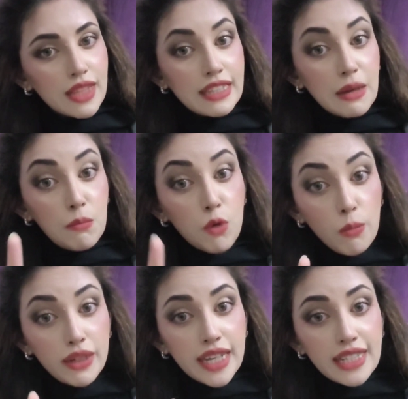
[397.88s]
The
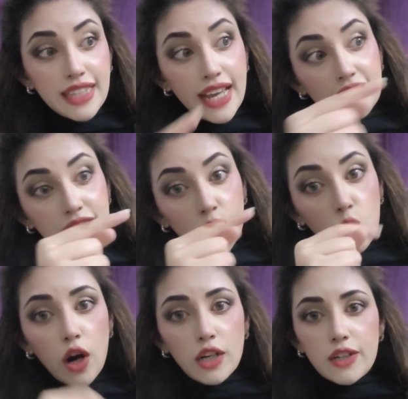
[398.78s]
moment I say it's a
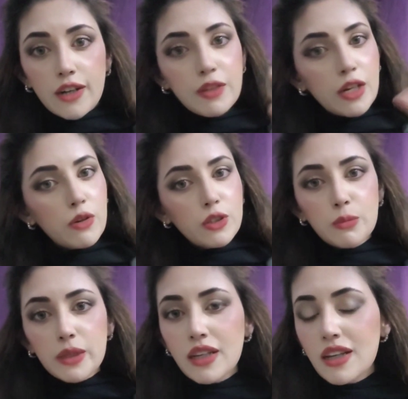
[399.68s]
quadgraph, they're going to
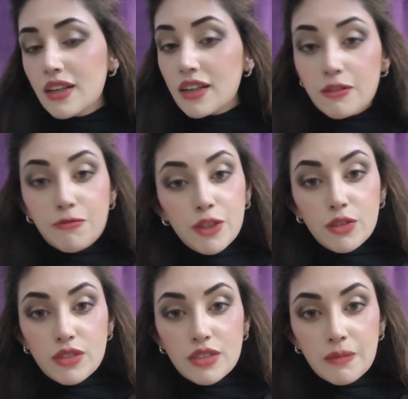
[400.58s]
be
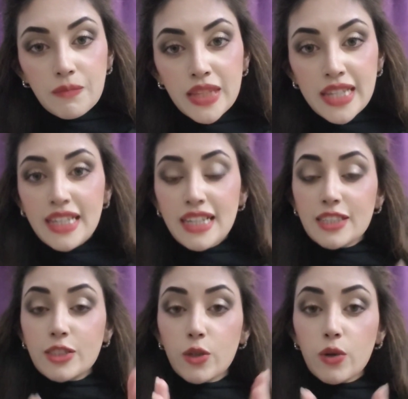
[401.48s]
confused.
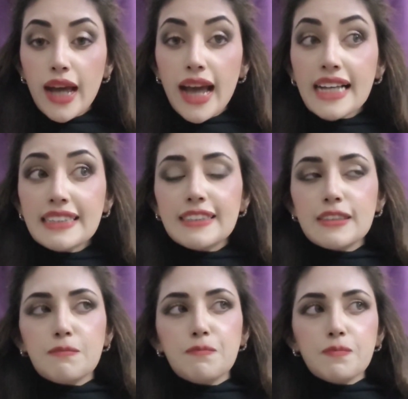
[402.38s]
So as
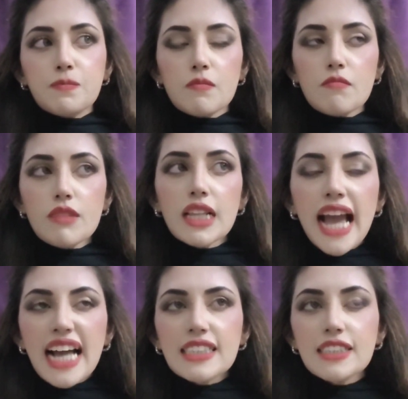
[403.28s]

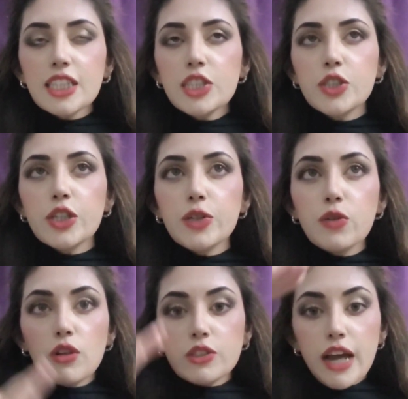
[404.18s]
a teacher, you
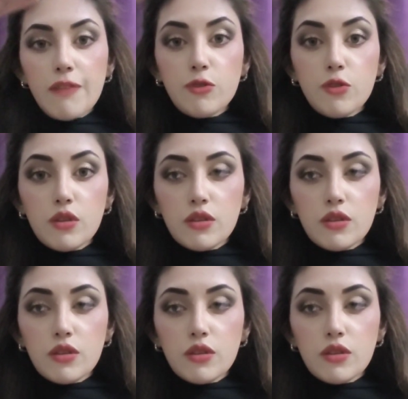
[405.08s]
also have to,